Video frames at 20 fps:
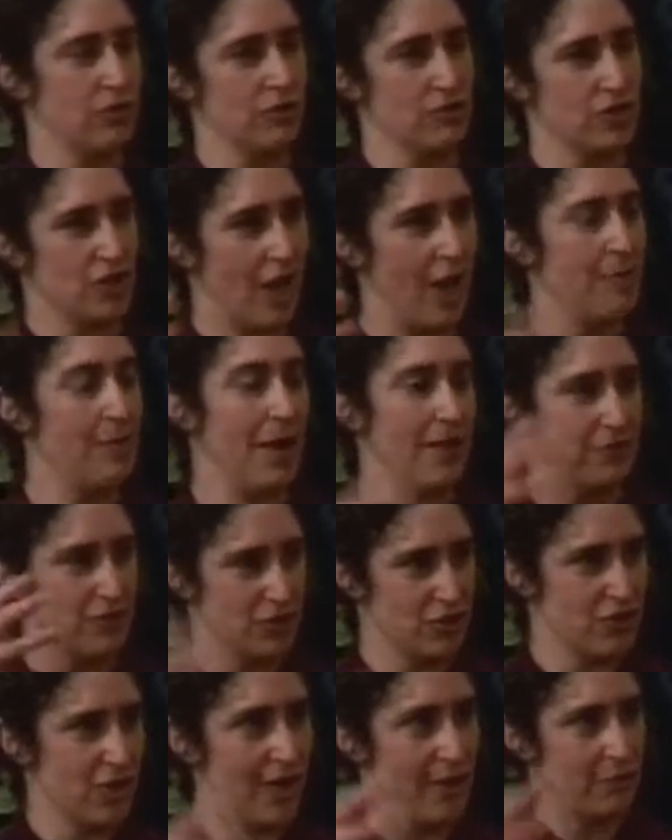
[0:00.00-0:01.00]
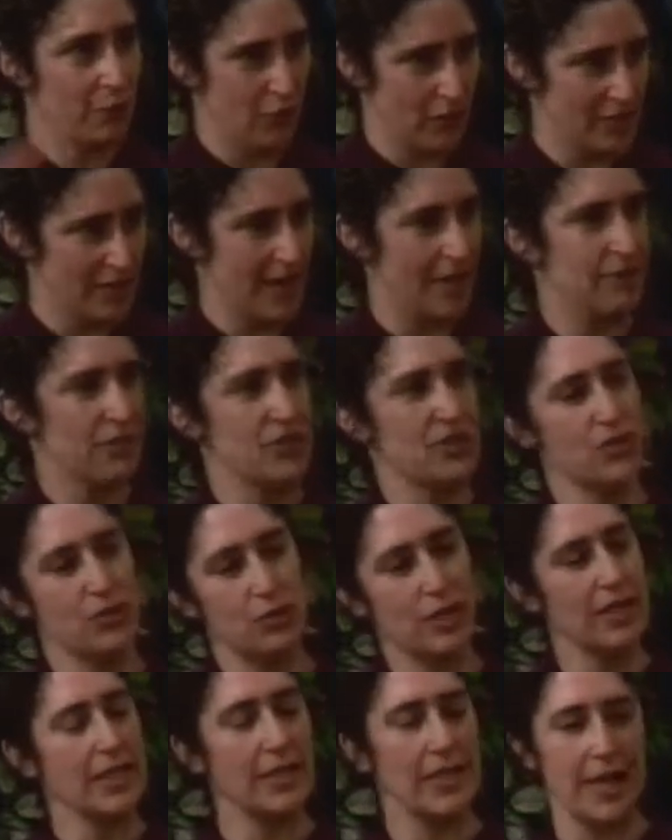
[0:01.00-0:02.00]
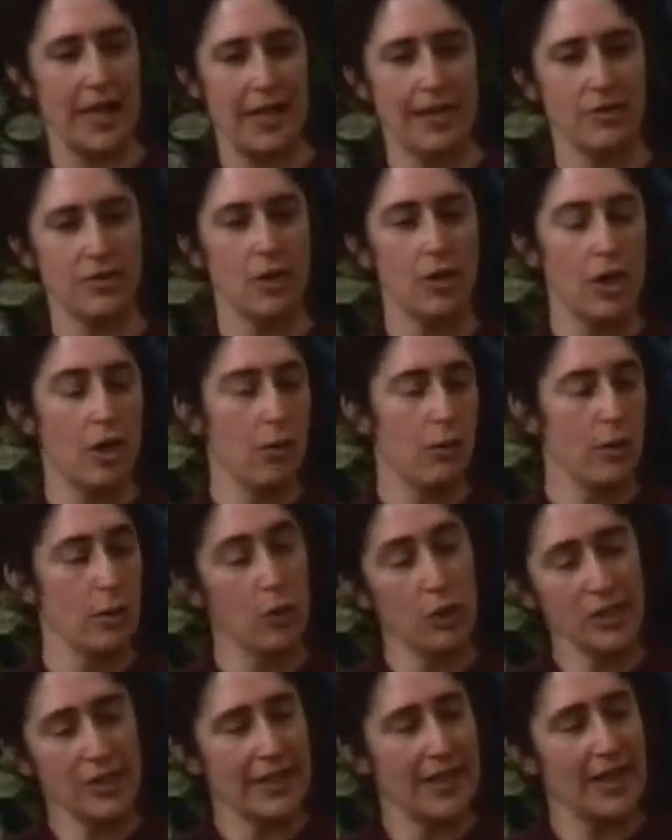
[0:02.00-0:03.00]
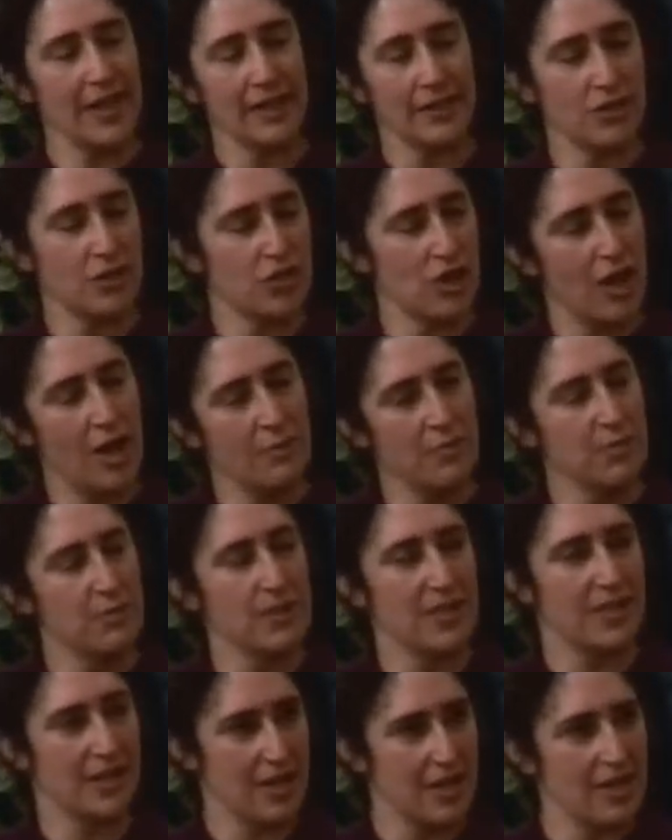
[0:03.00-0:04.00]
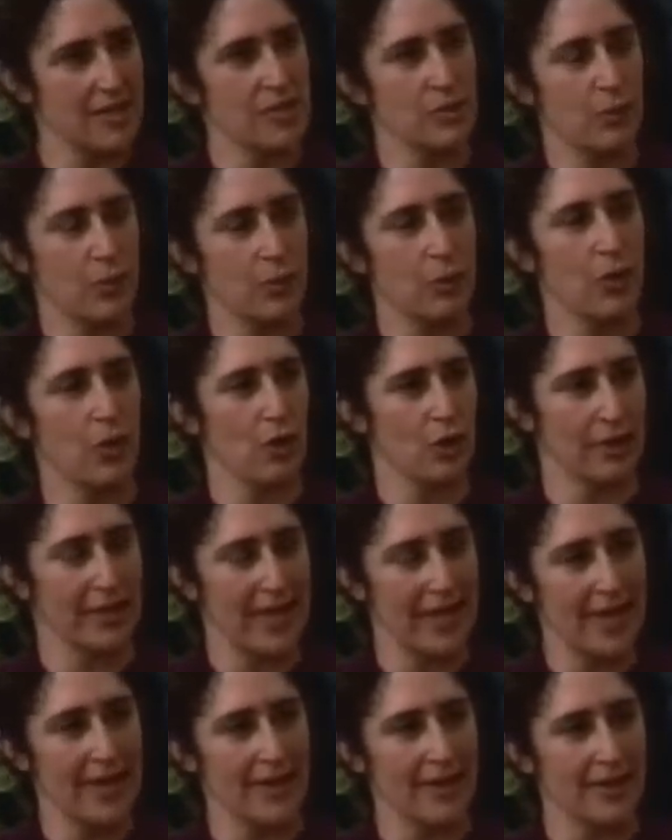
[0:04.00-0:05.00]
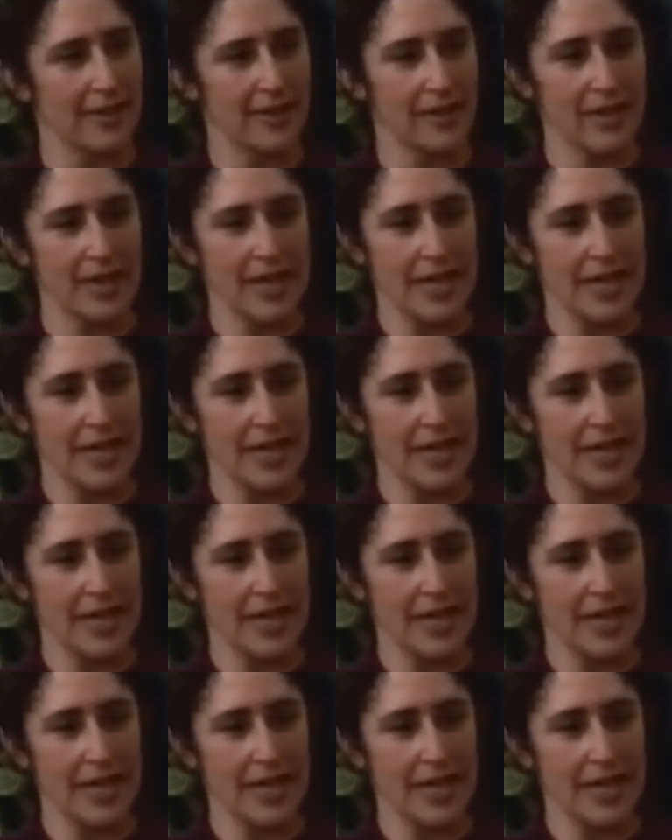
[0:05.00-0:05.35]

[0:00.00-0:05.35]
job after job going down the street. And we weren't getting the jobs because we were organic.